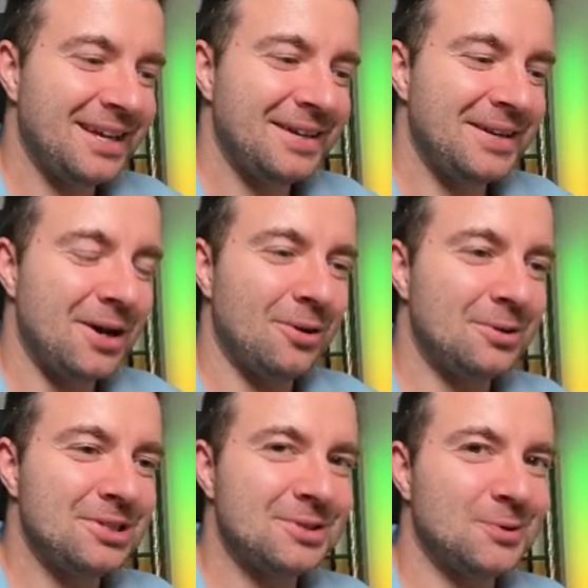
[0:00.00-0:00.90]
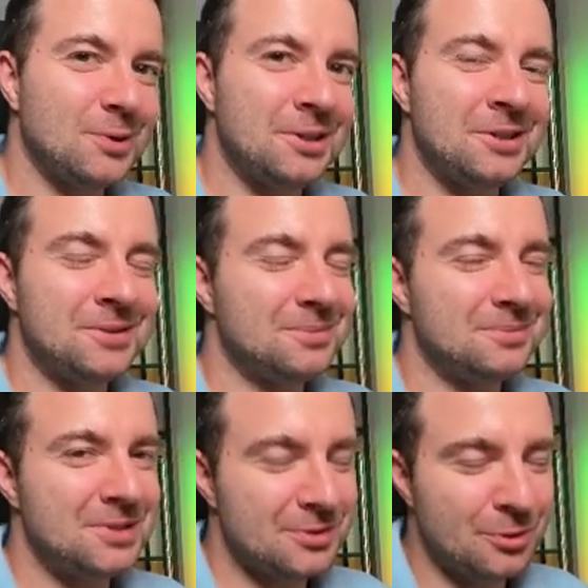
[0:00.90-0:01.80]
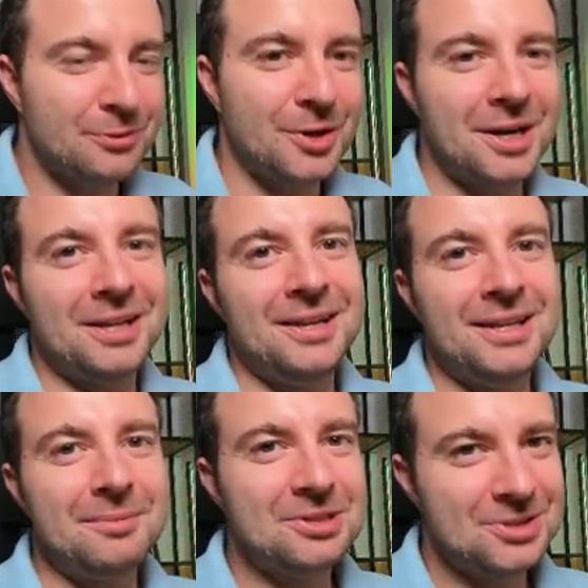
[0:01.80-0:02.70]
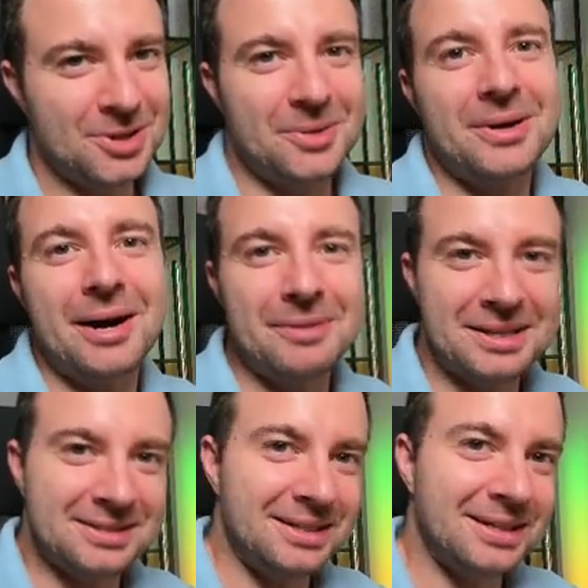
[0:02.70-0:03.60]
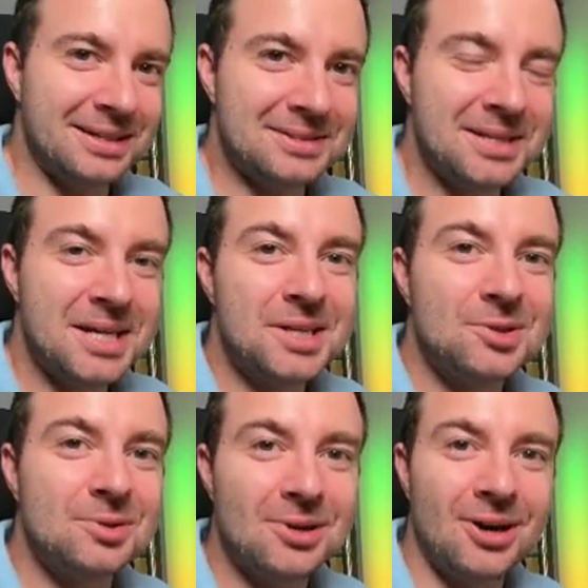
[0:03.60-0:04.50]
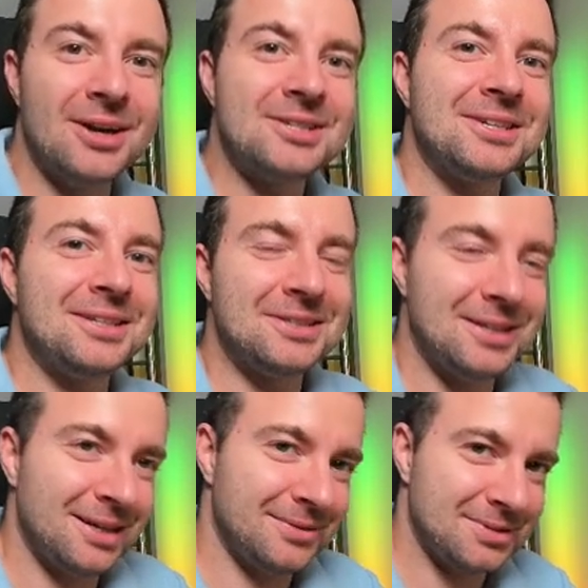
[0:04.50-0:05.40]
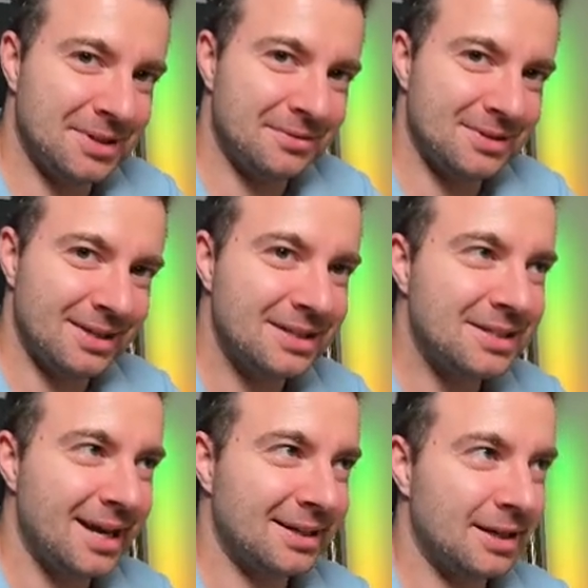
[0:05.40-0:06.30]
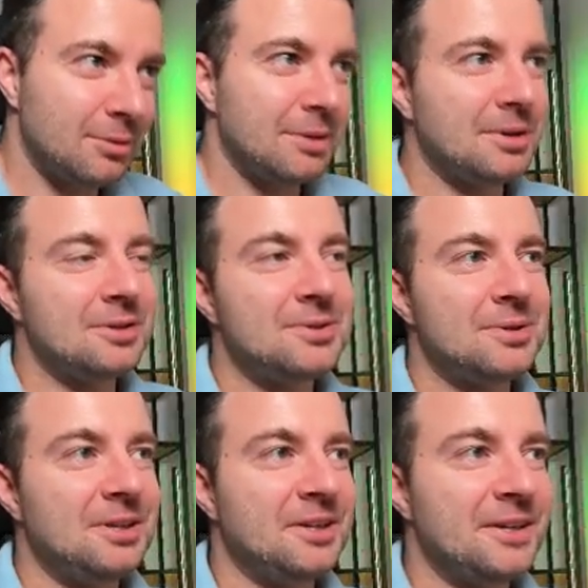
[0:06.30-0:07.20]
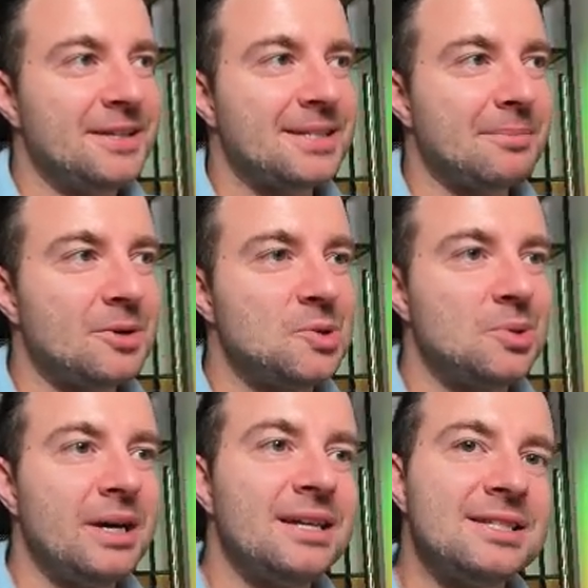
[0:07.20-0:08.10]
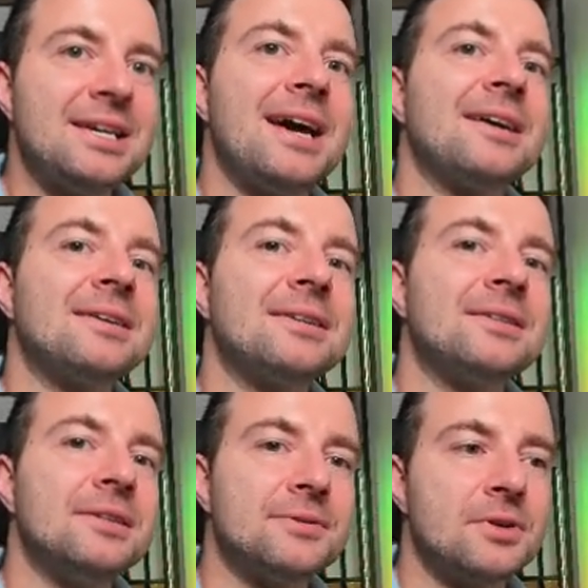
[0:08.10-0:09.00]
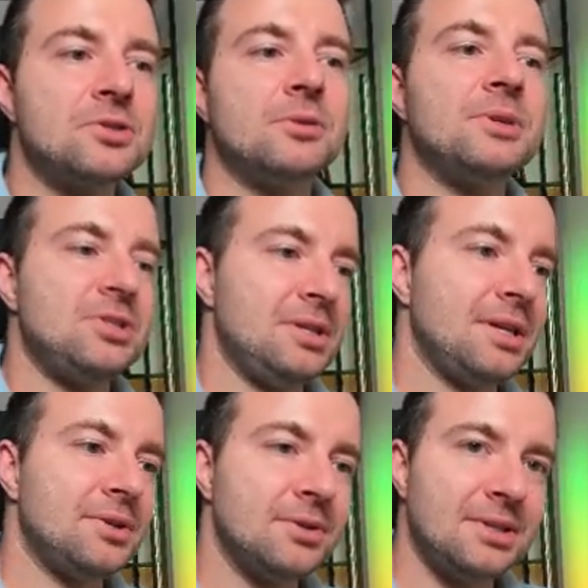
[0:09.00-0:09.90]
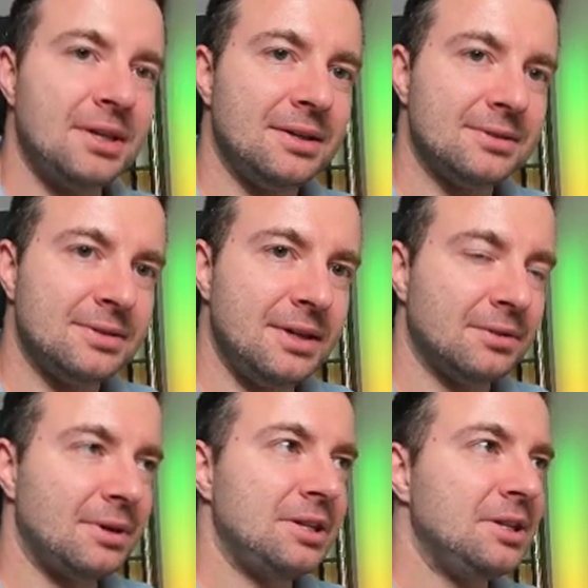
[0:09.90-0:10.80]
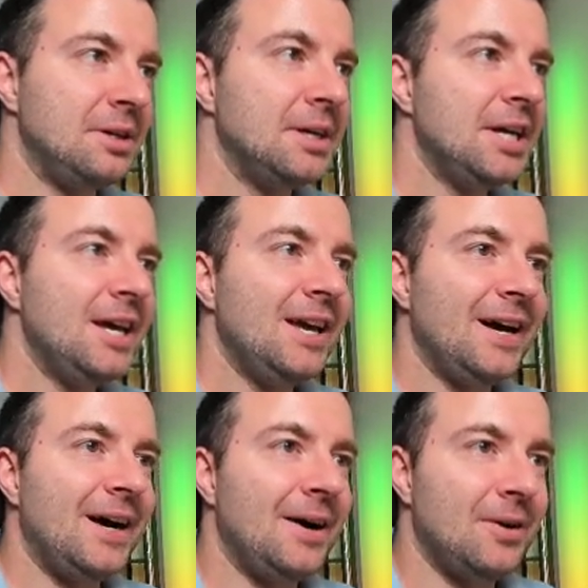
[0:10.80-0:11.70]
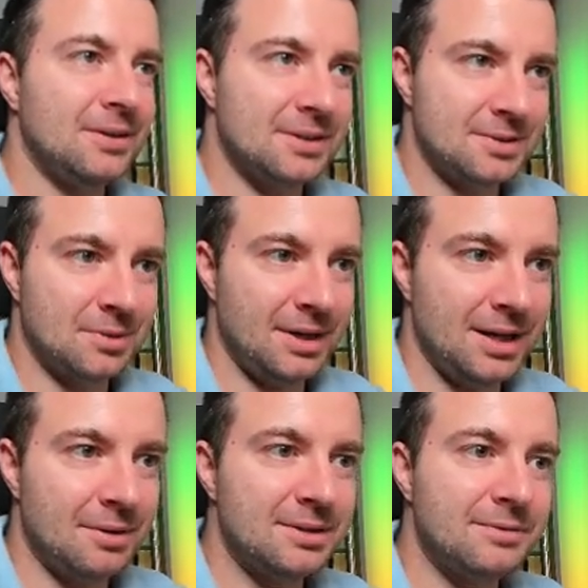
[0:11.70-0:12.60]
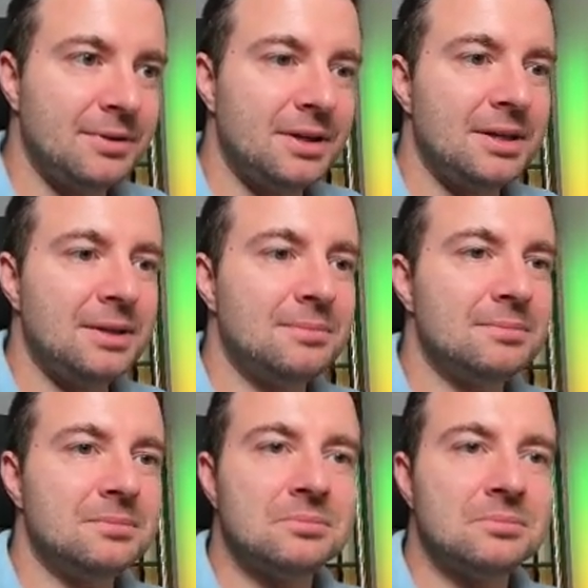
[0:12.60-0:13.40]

Now, just for just for fun, let me just show you how easy it is to launch a denial of service attack. Now, what I'm going to do here is I'm going to attack this virtual machine that you're he seeing right here uh, on the screen. Now, it's a very